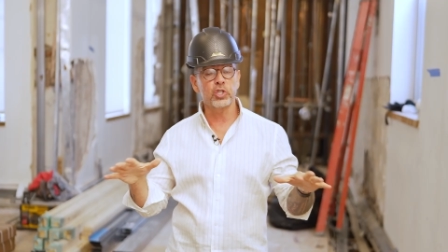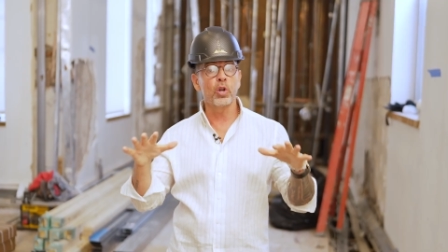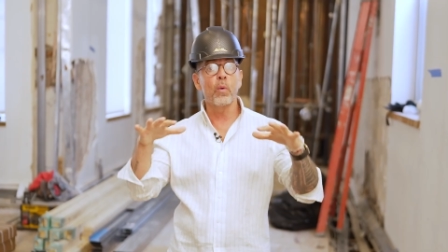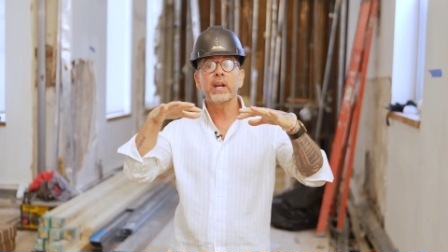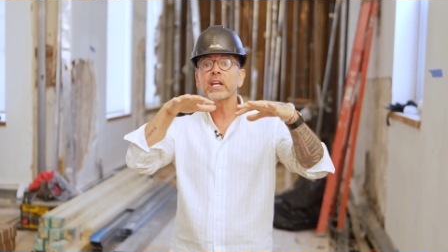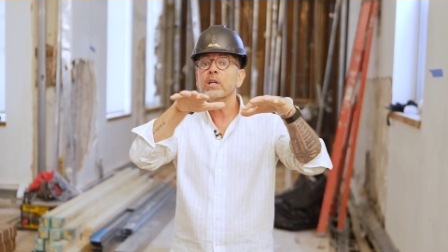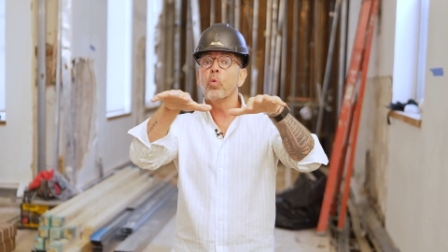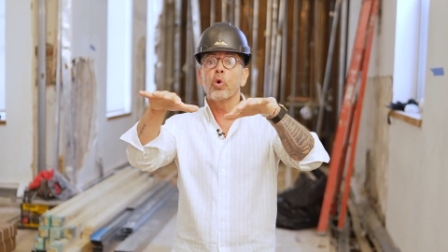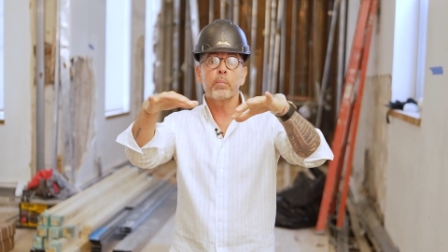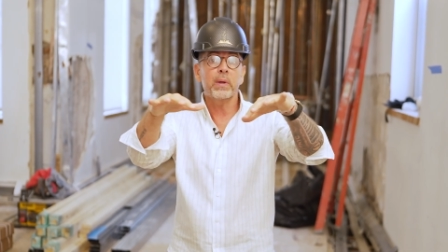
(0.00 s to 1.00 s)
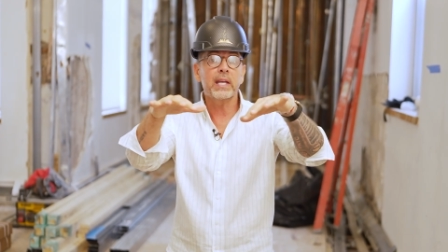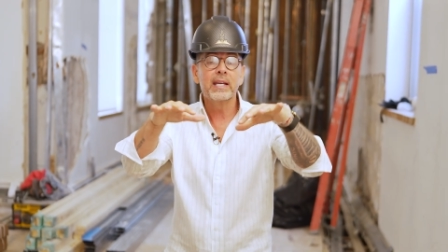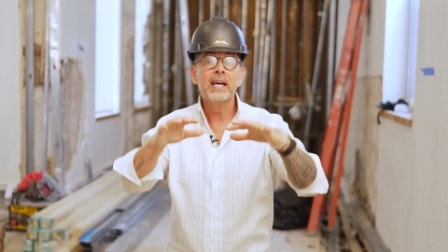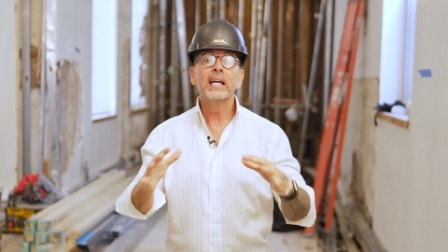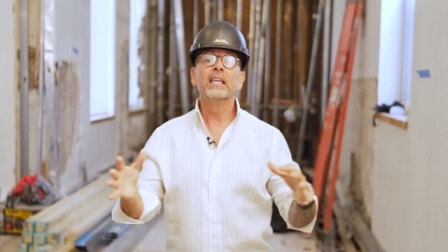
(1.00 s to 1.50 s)
You don't want any warping,
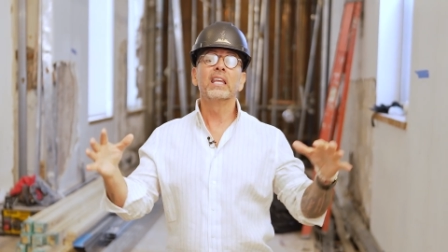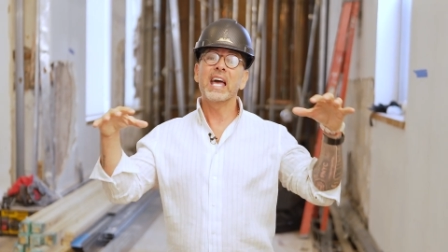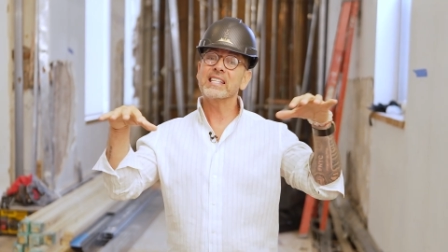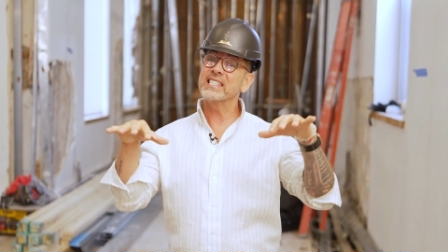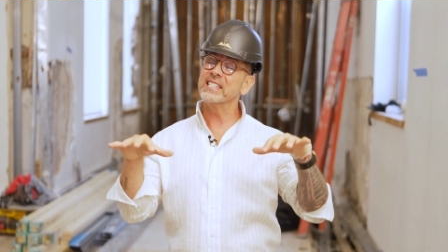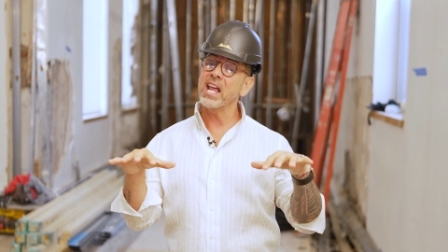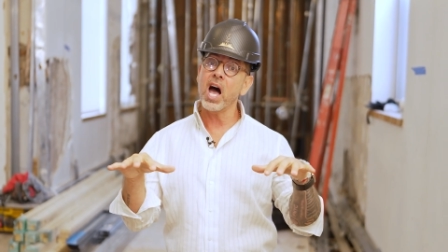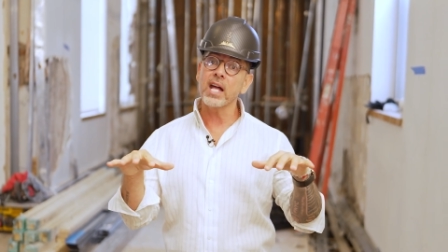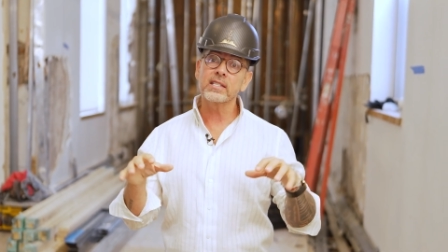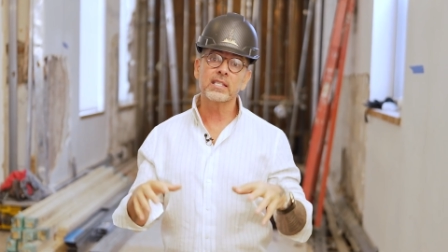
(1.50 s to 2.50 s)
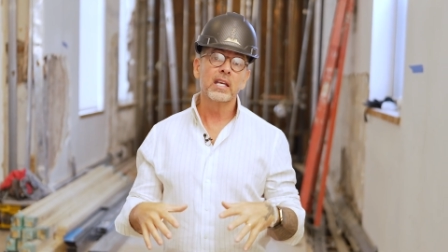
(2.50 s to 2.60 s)
less knots.